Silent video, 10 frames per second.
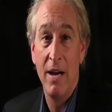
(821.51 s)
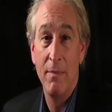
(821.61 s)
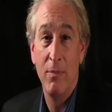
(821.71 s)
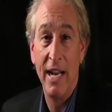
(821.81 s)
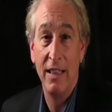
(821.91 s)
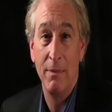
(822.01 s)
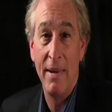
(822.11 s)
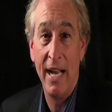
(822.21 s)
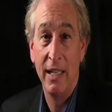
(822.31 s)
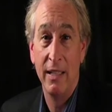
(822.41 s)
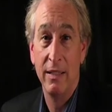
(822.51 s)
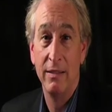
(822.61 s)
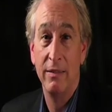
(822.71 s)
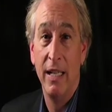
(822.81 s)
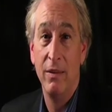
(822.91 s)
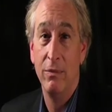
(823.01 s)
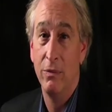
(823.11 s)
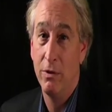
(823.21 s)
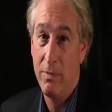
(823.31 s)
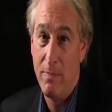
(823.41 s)
I'm Brad Lemack, and
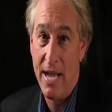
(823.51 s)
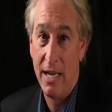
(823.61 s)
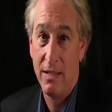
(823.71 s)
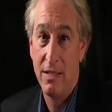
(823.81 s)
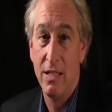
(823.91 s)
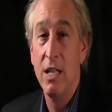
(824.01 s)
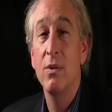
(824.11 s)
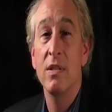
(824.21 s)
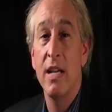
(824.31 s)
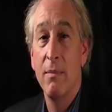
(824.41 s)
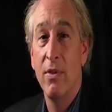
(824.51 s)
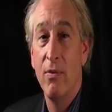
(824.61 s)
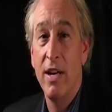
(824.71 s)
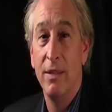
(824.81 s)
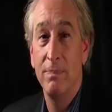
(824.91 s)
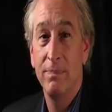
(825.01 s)
we'll be back to see you in segment 3.